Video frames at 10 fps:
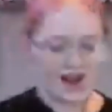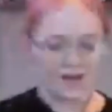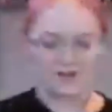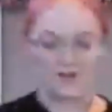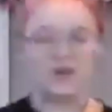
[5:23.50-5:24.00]

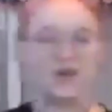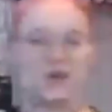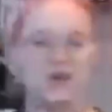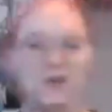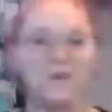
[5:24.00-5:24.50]

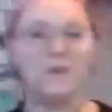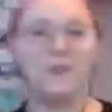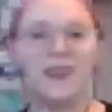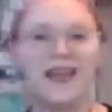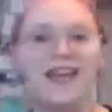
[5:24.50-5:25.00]
So
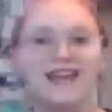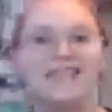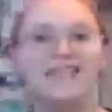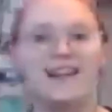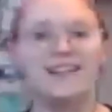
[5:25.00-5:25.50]
it's
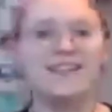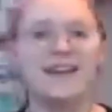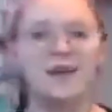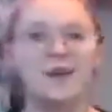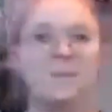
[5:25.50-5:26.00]
the next
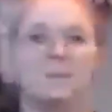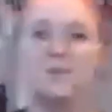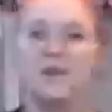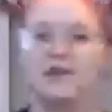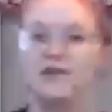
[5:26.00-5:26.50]
night.
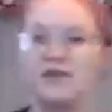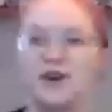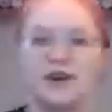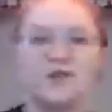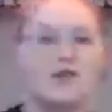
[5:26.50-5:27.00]

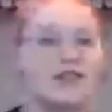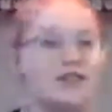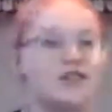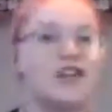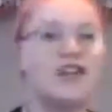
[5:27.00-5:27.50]
Sorry for the
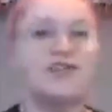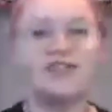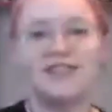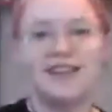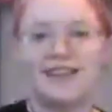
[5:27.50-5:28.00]
change in
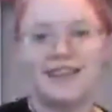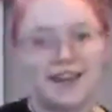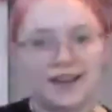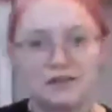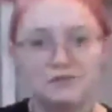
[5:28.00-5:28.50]
setting
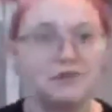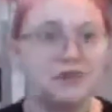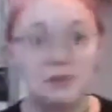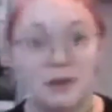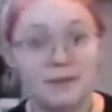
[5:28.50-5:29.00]
again.
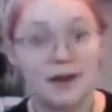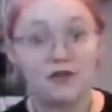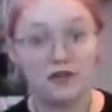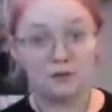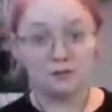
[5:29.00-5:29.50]
It's my
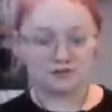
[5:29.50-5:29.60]
bedroom.